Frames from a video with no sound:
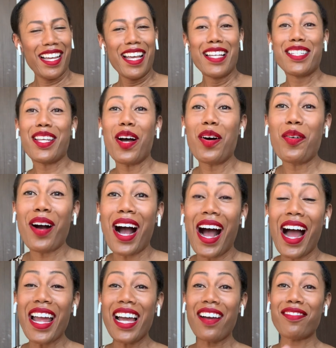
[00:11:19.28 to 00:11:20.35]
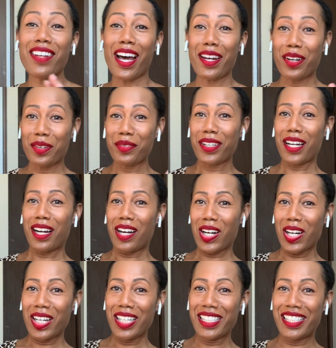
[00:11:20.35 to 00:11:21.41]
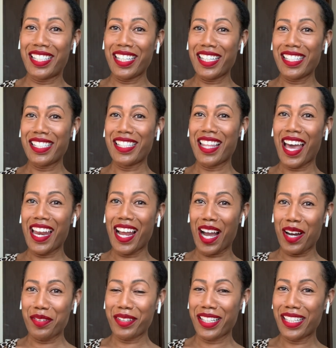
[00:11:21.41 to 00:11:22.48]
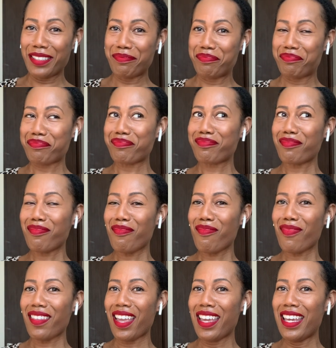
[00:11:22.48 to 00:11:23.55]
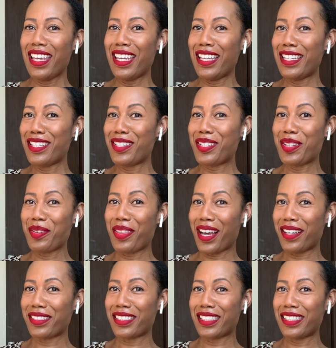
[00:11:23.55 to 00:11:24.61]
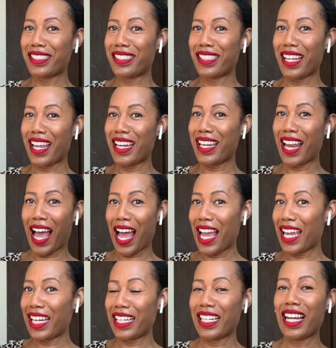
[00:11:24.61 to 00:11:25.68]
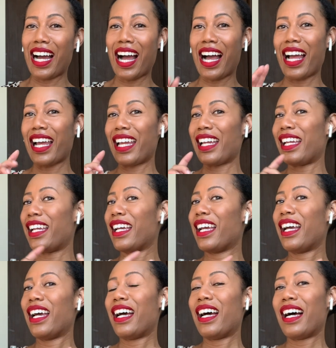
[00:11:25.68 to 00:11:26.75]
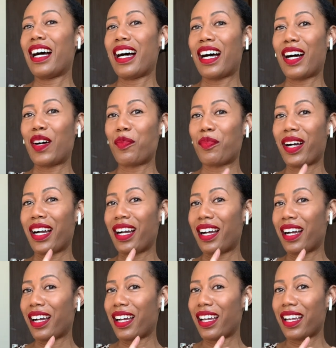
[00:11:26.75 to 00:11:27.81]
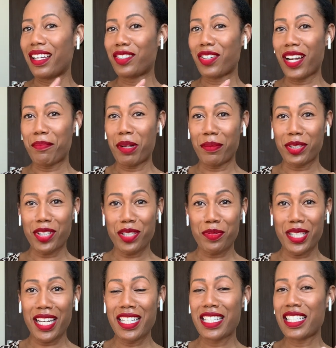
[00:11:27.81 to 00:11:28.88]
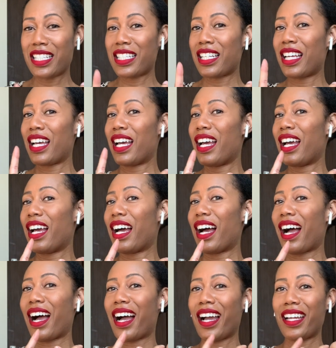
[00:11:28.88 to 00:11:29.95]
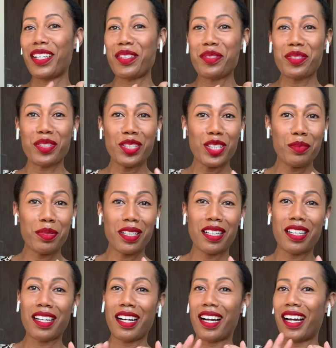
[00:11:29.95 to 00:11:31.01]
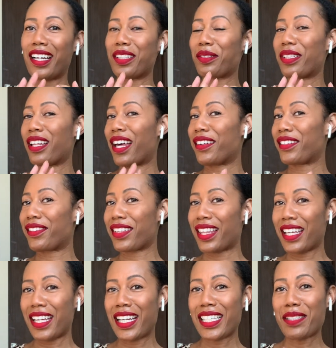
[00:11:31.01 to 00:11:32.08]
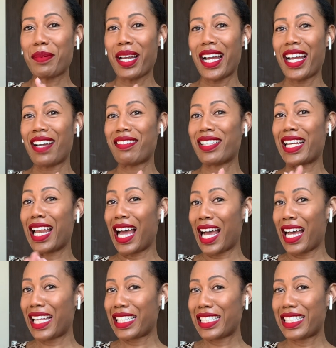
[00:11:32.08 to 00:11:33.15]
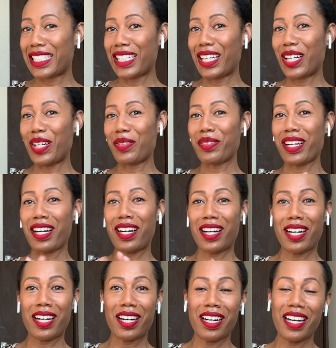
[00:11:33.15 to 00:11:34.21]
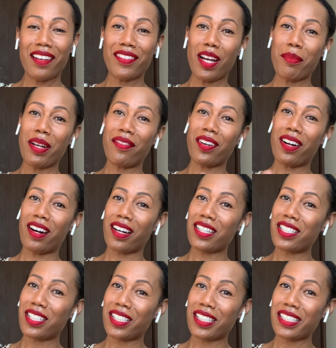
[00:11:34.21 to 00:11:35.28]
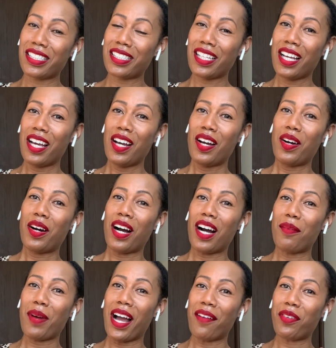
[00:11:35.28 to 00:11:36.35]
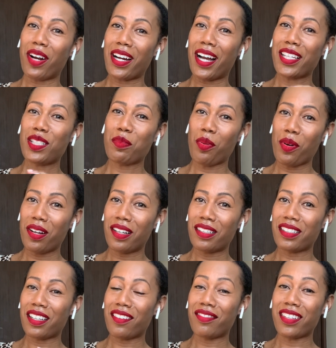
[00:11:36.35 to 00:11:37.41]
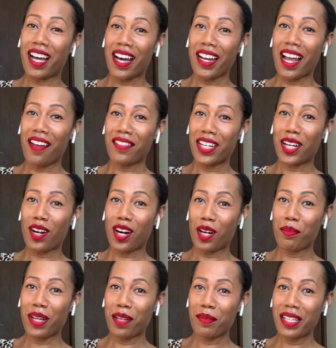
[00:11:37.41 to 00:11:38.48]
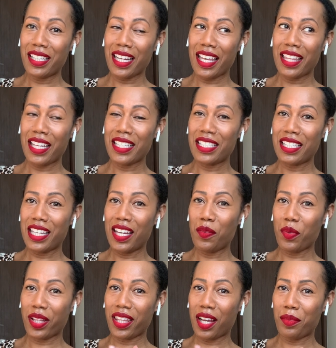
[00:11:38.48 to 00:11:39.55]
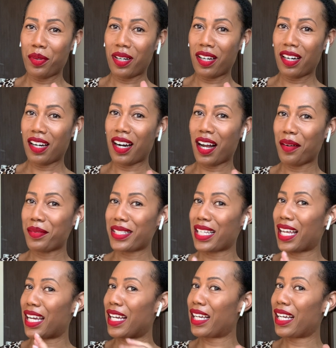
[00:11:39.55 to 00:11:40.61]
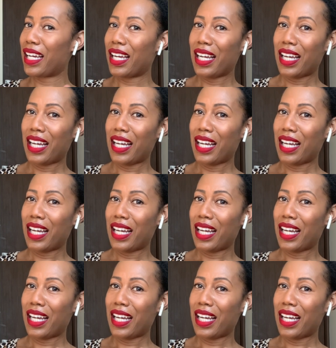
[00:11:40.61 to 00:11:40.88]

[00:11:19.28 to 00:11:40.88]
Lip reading: So I have not owned a car since that Audi in 2009. I public transportation, I use Uber, I do a lot of different things, but I have not owned a car. I have not paid for car insurance. After I got spoiled of not having a car payment and then seeing what they were, I was like,